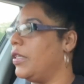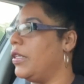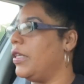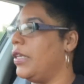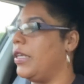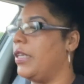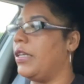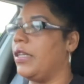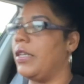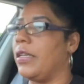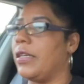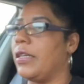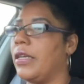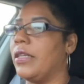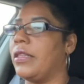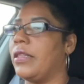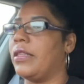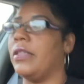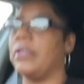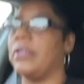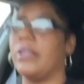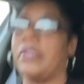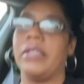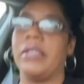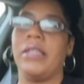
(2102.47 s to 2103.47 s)
needing
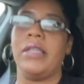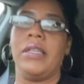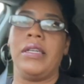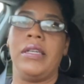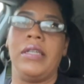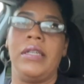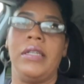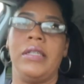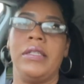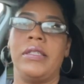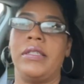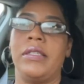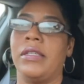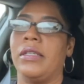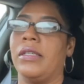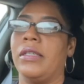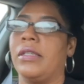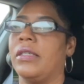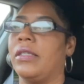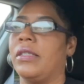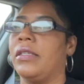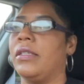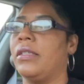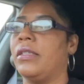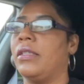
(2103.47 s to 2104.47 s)
nothing to eat
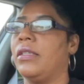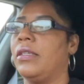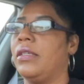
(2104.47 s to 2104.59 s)
to